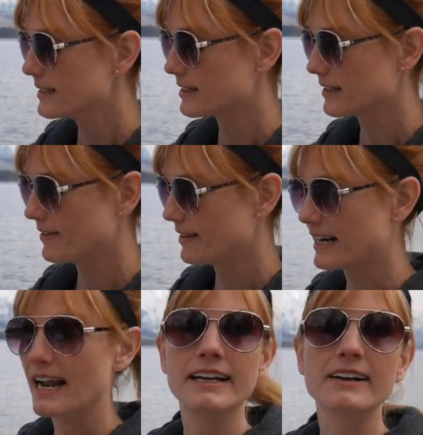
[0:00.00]
So leave
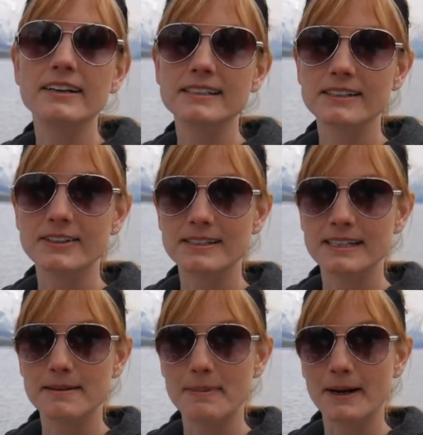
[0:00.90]
that on there until you
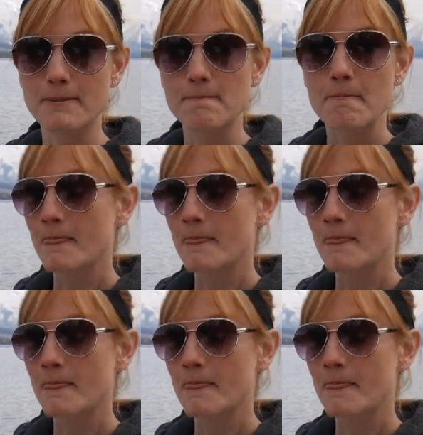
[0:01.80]
see the bear.